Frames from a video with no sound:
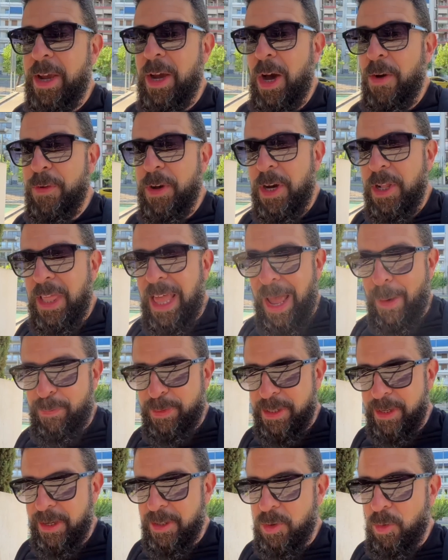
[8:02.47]
of
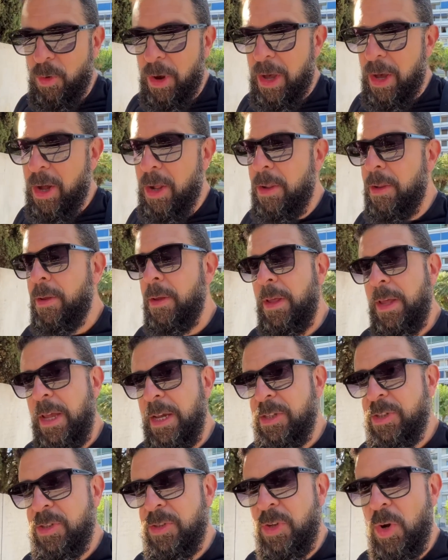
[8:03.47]
collapsing as well.
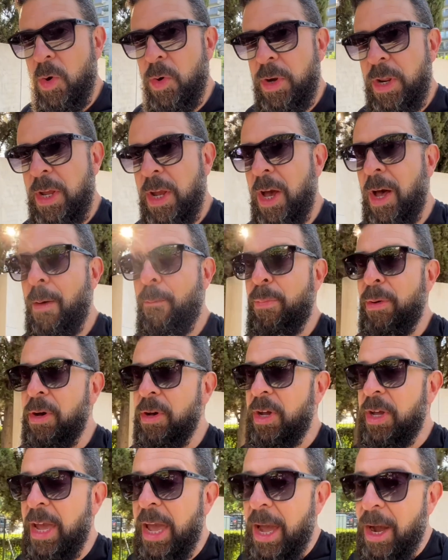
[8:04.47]
Estonia,
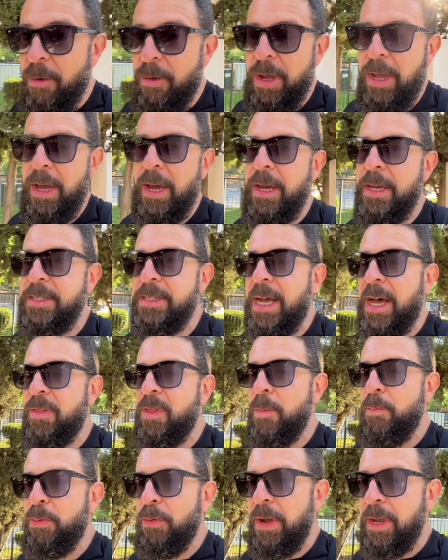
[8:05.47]
Bulgaria is on
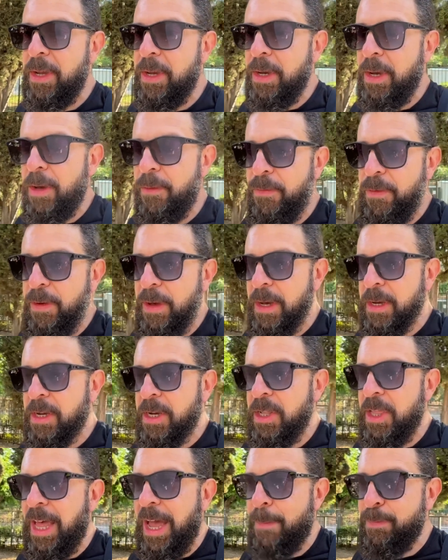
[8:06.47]
the brink of
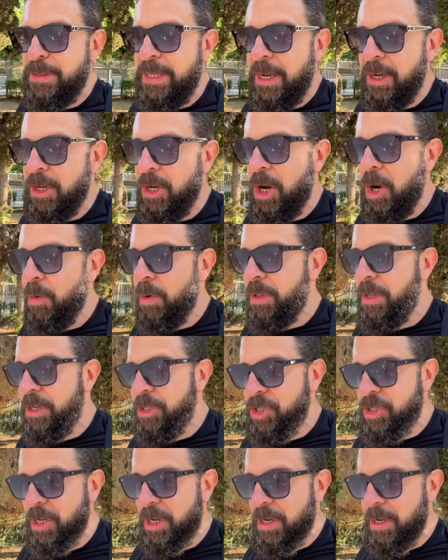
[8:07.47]
collapse, that
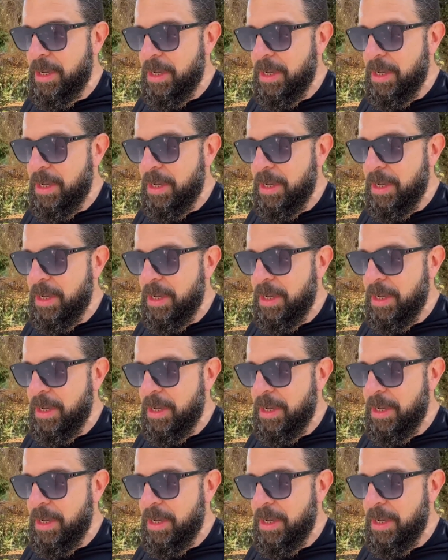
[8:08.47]
coalition.